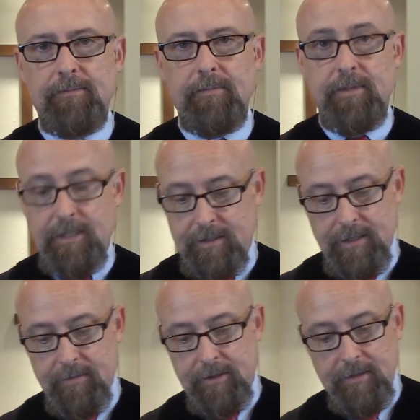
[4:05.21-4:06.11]
He sent
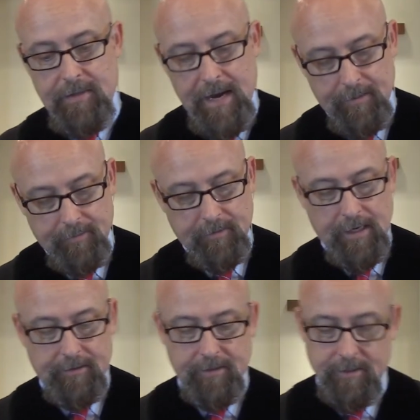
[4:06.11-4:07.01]
Timothy back,
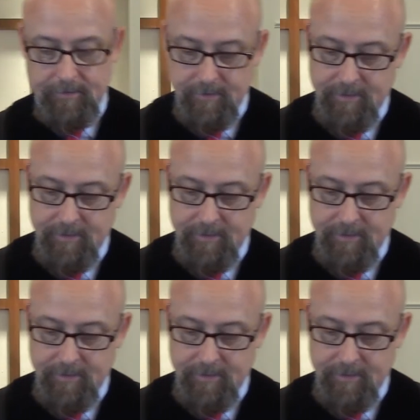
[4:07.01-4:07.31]
likely to, to,